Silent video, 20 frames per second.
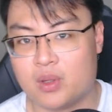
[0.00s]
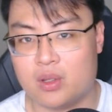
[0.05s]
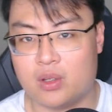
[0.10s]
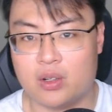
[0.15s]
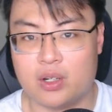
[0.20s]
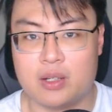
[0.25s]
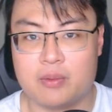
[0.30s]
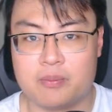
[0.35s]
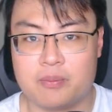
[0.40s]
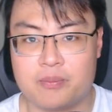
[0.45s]

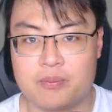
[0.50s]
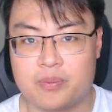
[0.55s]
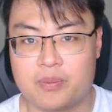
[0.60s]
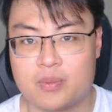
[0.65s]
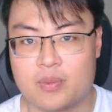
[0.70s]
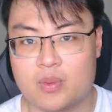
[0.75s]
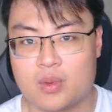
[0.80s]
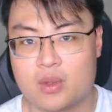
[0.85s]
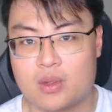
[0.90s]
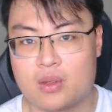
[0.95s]
alright
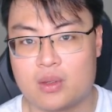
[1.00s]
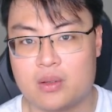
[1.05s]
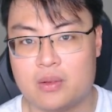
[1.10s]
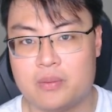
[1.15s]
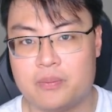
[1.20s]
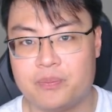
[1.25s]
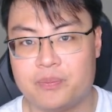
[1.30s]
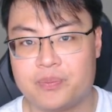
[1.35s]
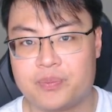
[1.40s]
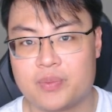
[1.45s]

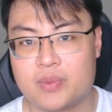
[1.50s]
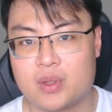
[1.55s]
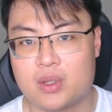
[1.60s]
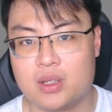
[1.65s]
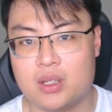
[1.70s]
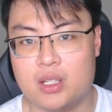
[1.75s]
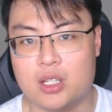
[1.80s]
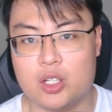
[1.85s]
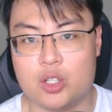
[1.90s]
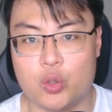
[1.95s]

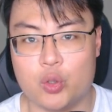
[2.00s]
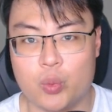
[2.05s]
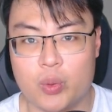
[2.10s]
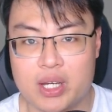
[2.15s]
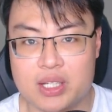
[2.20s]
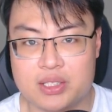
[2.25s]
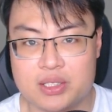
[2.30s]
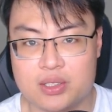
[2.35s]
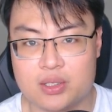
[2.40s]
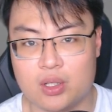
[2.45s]
in the U
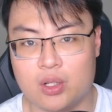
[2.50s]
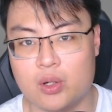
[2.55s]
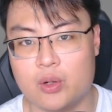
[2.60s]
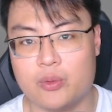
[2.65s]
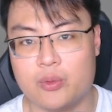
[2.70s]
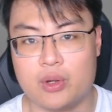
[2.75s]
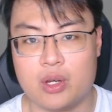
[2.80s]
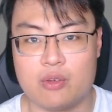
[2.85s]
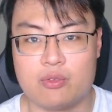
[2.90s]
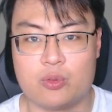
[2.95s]
S, or
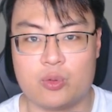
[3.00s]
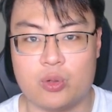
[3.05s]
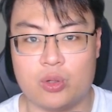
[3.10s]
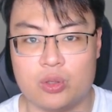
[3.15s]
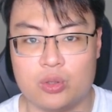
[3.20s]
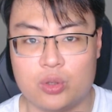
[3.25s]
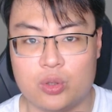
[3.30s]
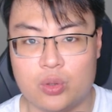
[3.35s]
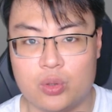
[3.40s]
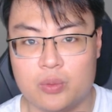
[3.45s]
we have
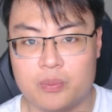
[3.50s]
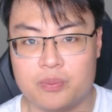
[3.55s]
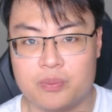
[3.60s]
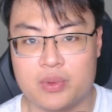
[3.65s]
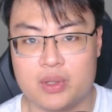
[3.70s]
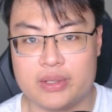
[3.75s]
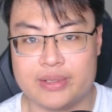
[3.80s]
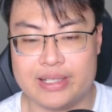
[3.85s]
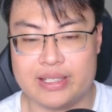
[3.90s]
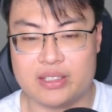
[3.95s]
Toronto,
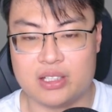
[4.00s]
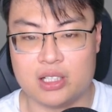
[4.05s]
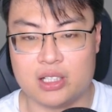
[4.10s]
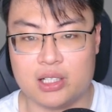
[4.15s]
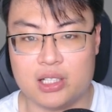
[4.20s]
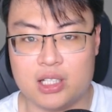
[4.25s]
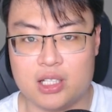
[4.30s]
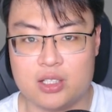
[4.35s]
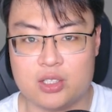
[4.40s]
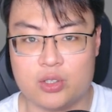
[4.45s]

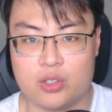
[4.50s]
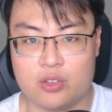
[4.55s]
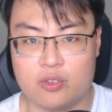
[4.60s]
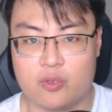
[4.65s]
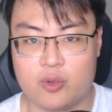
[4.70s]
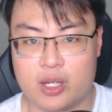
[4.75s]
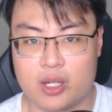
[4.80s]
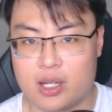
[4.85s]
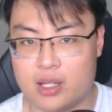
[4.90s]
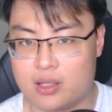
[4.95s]
Italy. So
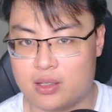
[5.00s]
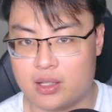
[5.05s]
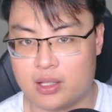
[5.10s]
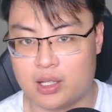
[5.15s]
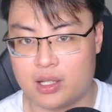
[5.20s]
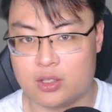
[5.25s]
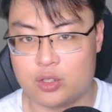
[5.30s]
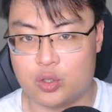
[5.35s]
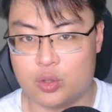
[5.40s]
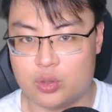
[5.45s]
if I can I
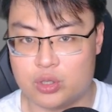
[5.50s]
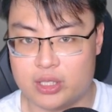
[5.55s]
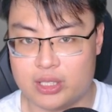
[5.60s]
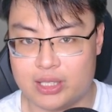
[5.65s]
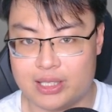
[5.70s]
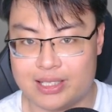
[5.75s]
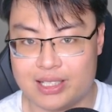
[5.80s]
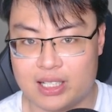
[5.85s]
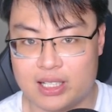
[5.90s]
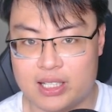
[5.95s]
can choose
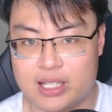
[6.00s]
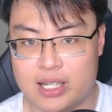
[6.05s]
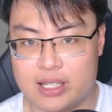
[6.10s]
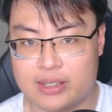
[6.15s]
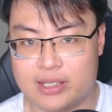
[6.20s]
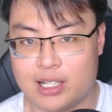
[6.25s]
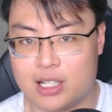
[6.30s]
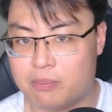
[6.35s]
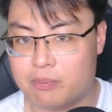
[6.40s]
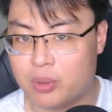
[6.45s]
Italy and
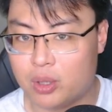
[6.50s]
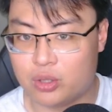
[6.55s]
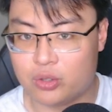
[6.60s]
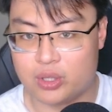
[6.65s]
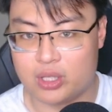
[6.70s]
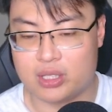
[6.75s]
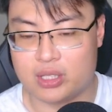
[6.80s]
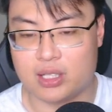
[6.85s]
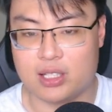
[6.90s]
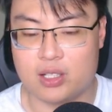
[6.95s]
teleport
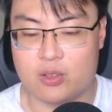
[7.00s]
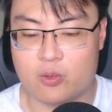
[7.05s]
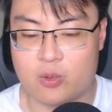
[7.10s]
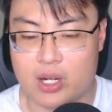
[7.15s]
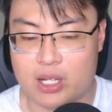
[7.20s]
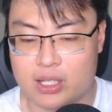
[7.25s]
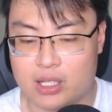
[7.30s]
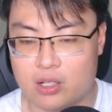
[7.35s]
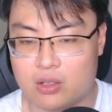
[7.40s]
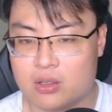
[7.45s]
to Italy
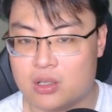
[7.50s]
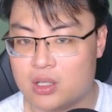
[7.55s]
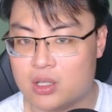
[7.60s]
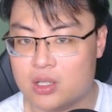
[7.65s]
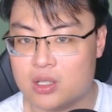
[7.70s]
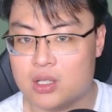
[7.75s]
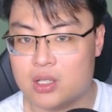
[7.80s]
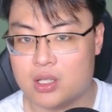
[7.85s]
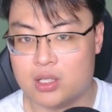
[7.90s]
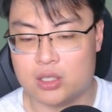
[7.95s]
right now.
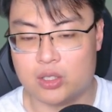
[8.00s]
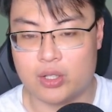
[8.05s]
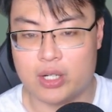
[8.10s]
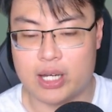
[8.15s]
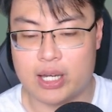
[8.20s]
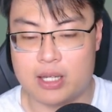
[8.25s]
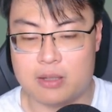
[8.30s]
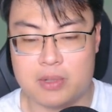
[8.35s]
So I,